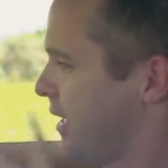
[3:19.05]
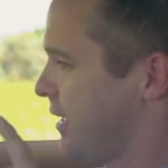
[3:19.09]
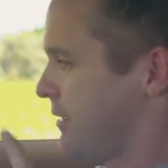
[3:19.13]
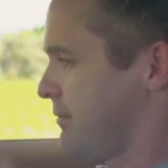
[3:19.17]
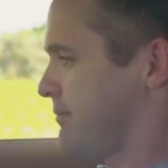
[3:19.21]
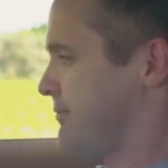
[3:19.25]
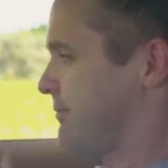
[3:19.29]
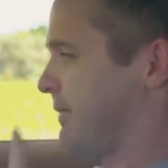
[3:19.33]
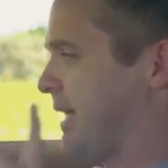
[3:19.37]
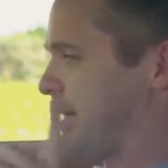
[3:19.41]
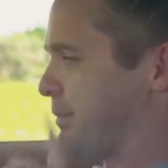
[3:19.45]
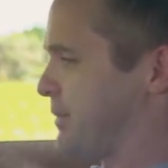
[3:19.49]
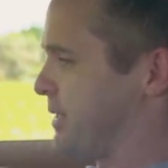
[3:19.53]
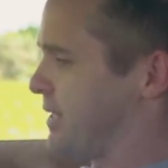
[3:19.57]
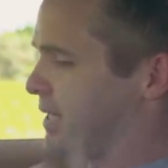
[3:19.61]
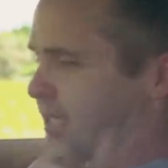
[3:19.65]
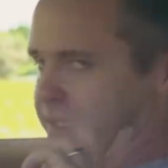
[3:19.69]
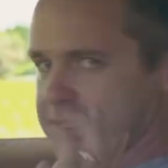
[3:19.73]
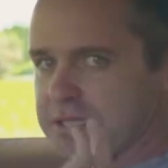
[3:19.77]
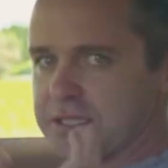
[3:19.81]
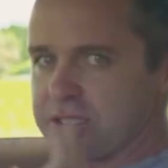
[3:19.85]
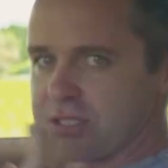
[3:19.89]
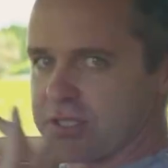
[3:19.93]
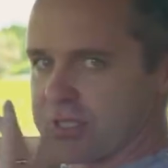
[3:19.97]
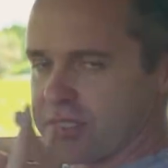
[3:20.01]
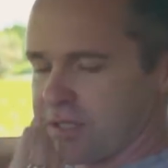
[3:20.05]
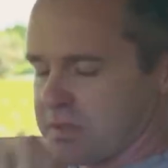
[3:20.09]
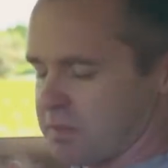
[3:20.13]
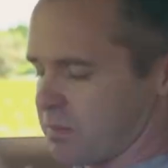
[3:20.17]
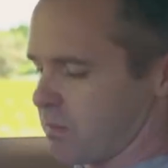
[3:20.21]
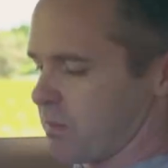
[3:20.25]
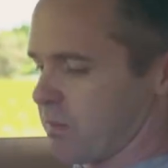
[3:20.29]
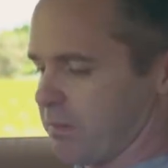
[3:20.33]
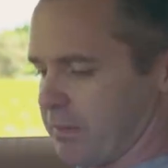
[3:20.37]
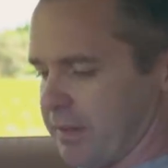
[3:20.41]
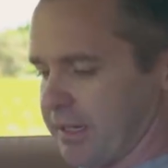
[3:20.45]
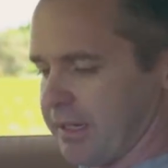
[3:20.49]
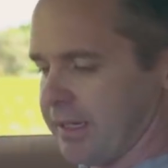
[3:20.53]
Maybe that's just
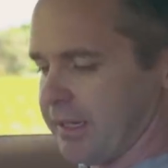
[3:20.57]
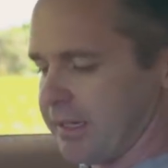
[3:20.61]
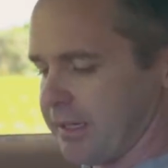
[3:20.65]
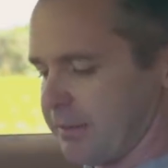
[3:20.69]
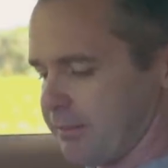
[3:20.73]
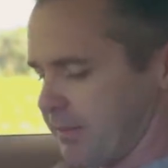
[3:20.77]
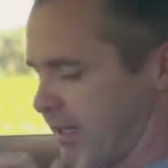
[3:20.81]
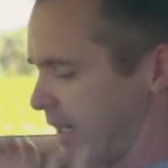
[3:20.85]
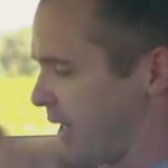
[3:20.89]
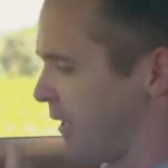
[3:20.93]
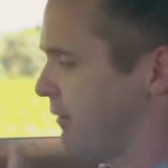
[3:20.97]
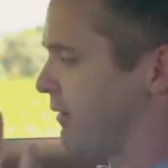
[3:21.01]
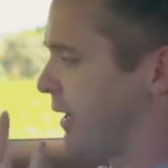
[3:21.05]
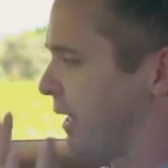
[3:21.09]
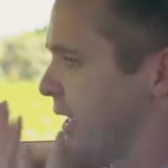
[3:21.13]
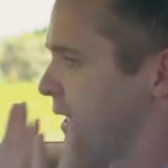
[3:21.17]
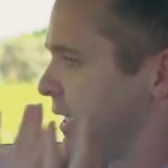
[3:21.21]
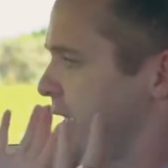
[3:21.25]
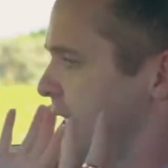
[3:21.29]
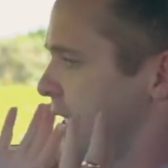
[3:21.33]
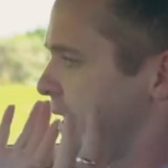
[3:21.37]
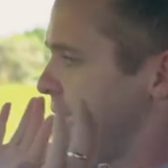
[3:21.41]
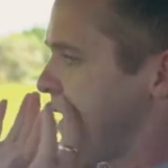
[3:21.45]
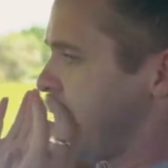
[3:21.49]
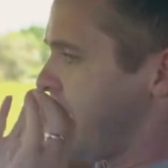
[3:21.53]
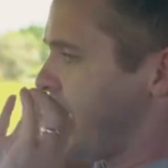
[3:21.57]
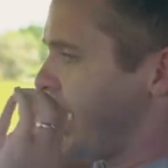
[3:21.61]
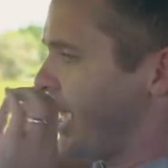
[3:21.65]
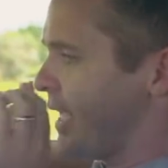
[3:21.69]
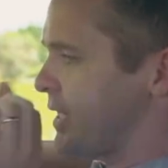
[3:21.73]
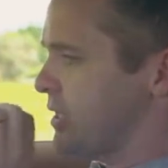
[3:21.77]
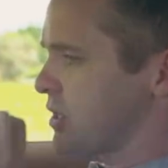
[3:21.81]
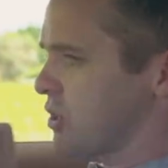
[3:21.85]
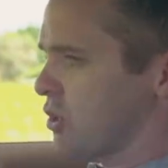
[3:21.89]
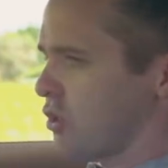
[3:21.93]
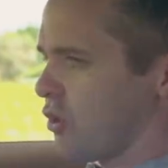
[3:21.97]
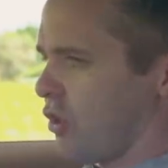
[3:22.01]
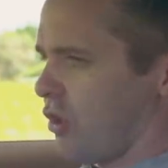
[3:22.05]
me. But anyway,
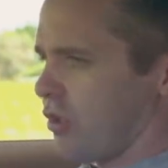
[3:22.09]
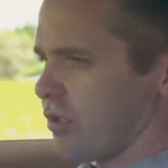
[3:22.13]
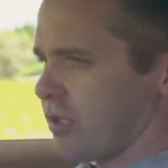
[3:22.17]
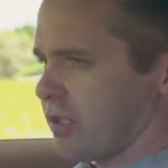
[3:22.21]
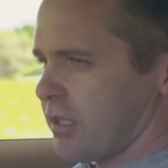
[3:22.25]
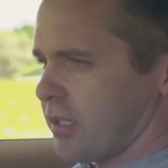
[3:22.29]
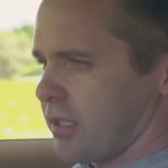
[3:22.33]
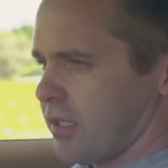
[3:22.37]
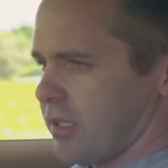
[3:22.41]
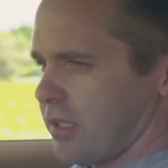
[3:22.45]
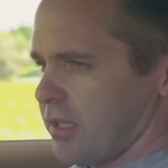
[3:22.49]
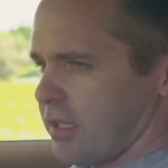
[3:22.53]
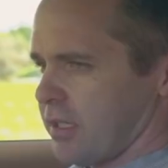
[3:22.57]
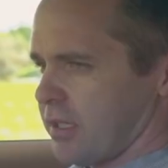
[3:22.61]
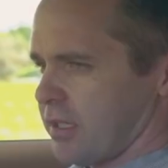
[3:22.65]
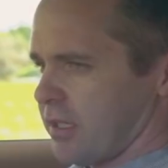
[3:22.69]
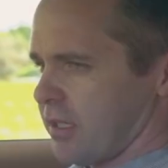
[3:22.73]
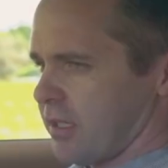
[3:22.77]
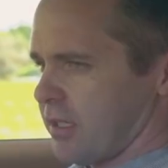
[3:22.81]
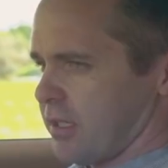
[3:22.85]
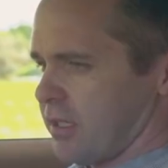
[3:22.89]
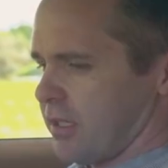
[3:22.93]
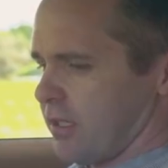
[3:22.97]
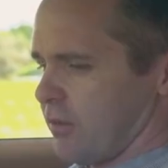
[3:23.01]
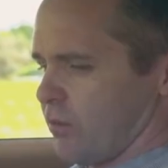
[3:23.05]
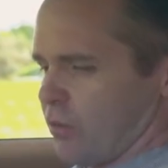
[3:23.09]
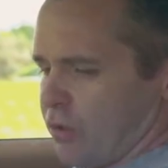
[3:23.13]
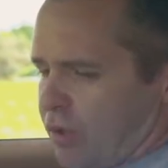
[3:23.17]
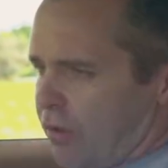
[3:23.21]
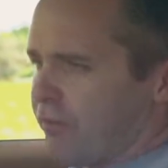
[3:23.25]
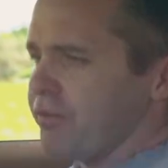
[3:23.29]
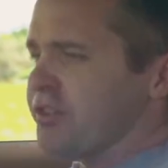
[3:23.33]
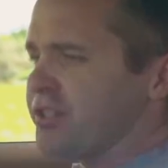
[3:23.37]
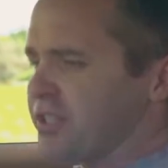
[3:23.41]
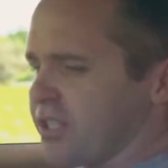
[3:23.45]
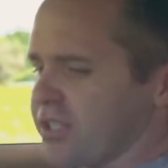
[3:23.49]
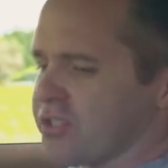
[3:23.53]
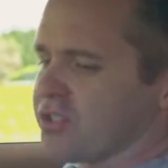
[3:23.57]
it's got, well,
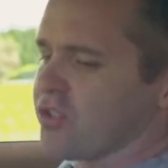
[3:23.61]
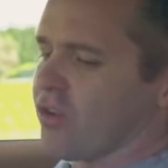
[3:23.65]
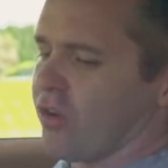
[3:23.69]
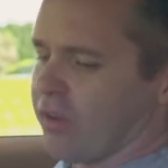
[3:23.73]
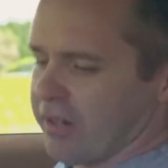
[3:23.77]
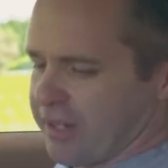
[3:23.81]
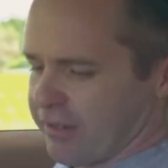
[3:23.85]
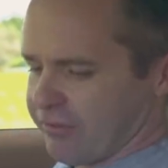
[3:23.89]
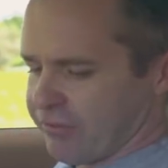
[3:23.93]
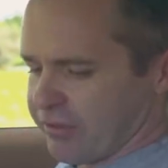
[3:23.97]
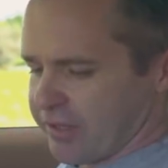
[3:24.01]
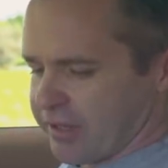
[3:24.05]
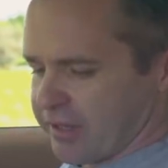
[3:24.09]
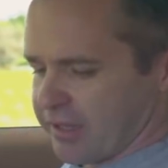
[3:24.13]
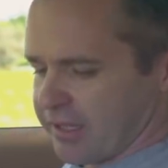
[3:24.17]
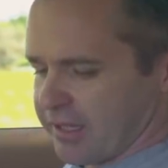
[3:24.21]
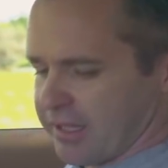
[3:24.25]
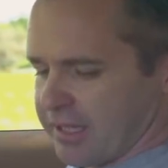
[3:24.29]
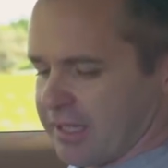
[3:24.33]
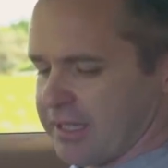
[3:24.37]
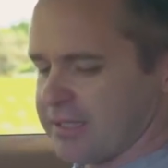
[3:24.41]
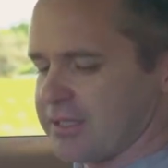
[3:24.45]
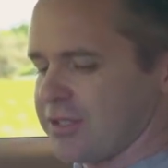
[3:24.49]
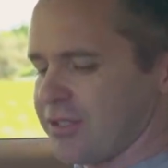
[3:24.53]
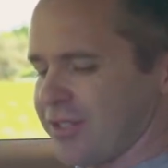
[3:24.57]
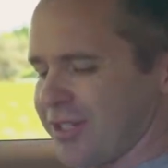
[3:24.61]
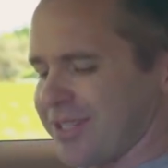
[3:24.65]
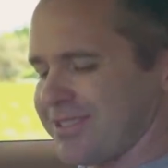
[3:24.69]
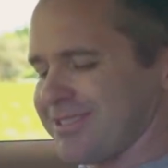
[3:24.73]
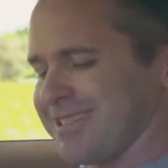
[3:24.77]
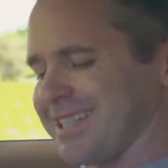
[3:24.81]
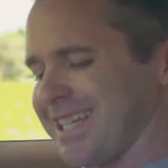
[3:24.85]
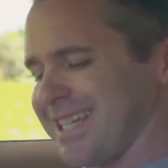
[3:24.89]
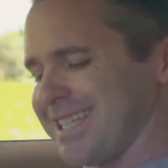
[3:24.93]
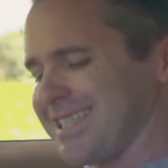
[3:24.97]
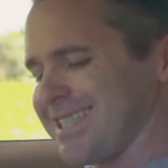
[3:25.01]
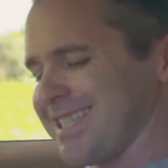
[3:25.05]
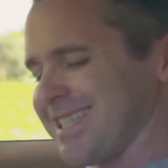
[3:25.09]
obviously it's got everything. It's got
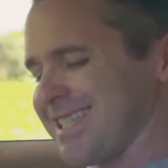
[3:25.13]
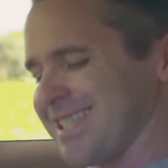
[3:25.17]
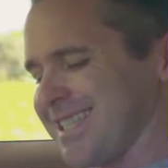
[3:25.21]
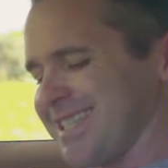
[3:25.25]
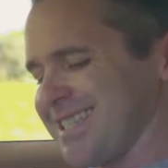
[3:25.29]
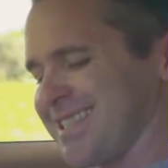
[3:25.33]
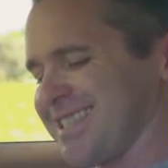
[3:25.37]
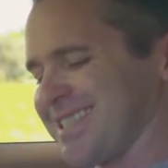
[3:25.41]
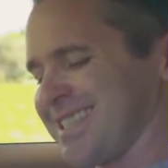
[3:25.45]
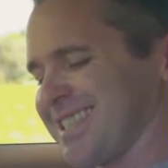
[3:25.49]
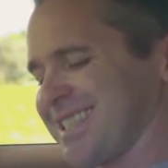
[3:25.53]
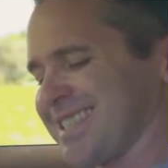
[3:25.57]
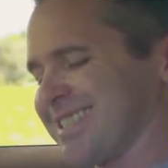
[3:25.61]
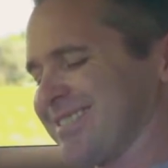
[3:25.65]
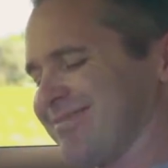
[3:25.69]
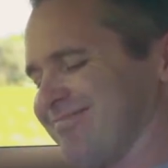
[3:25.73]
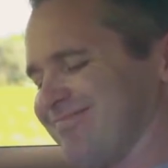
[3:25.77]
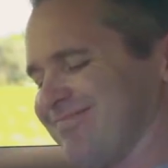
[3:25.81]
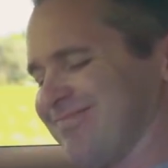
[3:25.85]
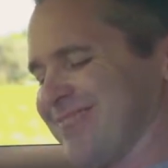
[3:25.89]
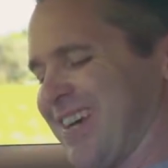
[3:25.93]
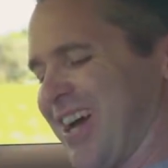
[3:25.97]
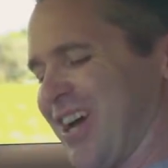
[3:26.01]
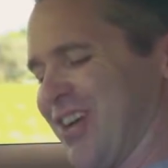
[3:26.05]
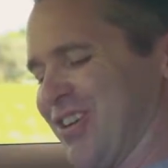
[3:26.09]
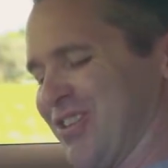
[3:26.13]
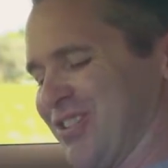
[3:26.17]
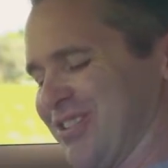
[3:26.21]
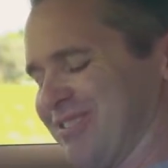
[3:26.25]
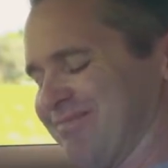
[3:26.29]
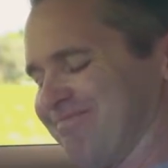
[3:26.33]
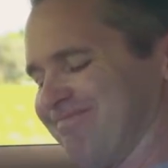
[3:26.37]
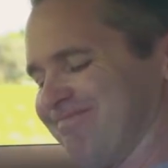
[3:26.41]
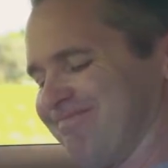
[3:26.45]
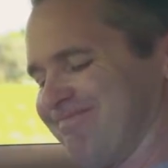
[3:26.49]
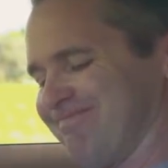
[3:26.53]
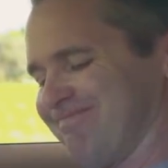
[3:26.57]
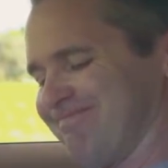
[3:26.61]
Lexus's
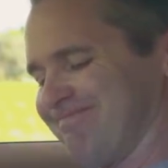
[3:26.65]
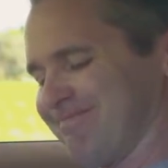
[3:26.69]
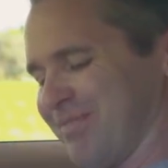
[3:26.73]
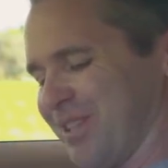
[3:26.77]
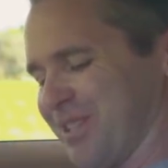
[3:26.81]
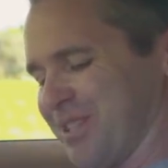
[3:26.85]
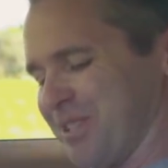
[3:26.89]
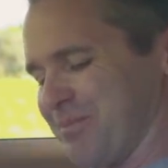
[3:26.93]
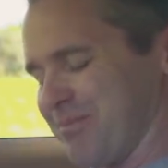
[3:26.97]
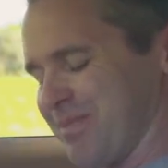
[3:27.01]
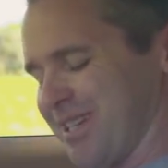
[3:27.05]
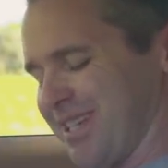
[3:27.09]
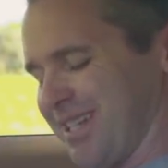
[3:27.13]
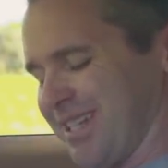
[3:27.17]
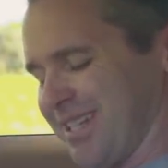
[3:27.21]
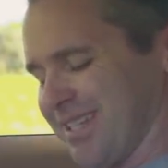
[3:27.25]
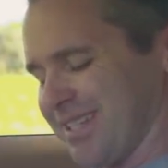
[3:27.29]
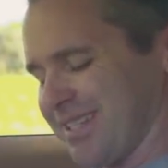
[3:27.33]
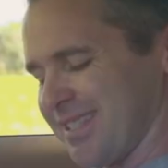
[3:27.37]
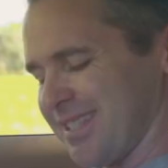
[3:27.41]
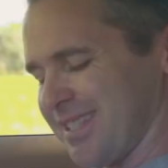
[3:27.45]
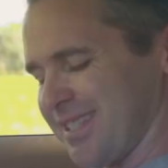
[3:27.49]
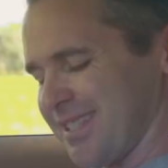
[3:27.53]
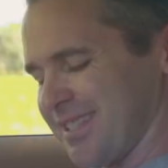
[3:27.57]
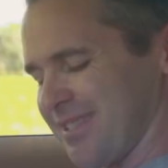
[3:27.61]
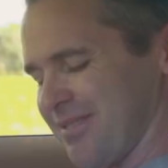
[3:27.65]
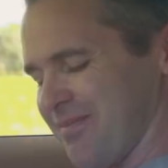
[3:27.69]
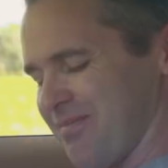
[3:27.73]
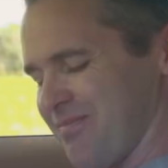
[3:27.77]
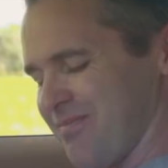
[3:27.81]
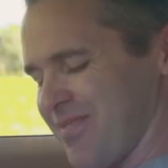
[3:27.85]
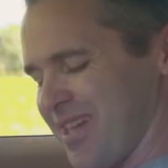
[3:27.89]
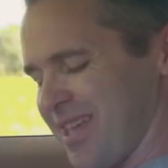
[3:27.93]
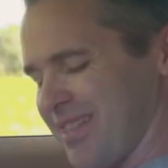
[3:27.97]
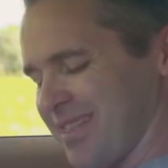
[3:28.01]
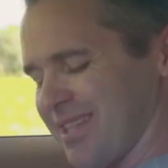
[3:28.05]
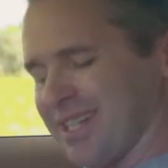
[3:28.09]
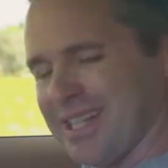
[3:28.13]
own multimedia system,
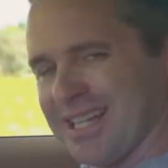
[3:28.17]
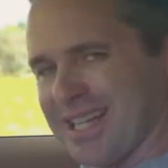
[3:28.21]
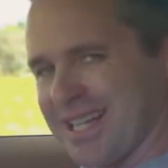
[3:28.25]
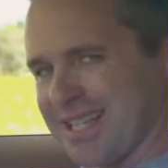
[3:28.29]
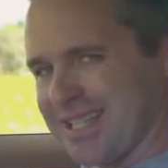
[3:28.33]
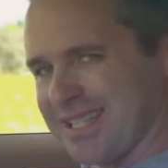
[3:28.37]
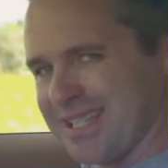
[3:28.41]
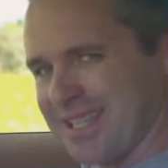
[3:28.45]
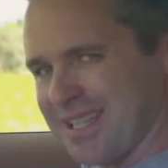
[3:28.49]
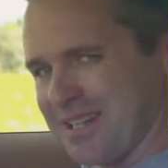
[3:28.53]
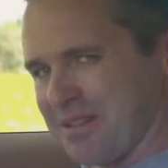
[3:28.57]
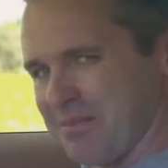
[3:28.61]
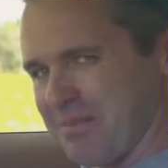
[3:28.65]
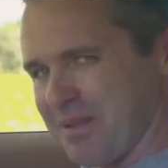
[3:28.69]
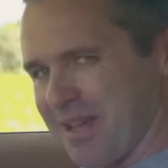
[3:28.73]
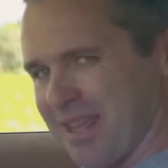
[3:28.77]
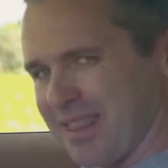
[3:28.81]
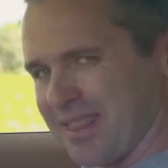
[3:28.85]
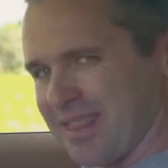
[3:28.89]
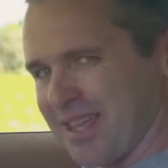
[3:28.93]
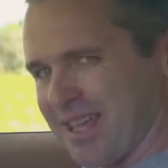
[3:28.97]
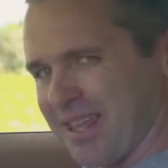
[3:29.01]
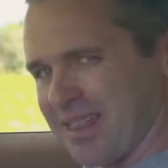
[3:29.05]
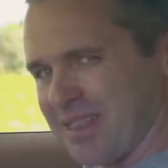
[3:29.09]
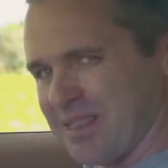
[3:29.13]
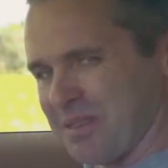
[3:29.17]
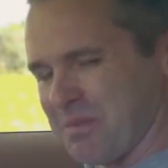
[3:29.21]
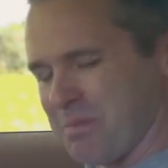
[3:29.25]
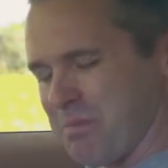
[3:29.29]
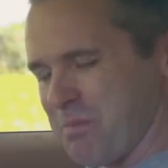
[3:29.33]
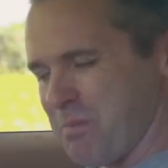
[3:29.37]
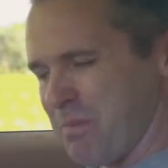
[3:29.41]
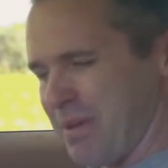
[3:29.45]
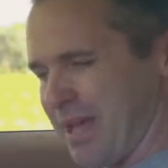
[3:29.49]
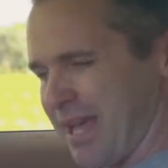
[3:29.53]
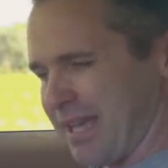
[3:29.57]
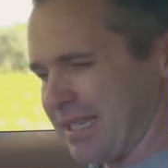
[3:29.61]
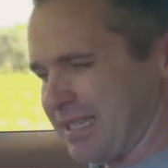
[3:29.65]
and the less said about that, the
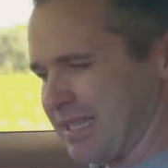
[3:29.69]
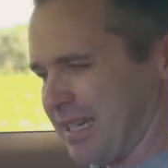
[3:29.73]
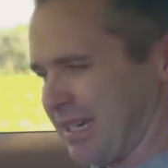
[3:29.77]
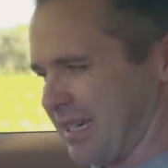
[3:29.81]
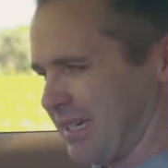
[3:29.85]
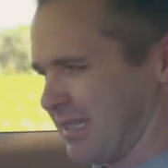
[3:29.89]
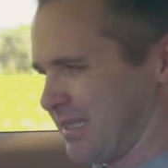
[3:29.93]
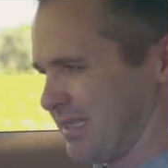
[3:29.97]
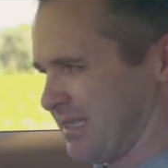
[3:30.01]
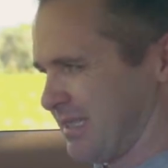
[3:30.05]
better.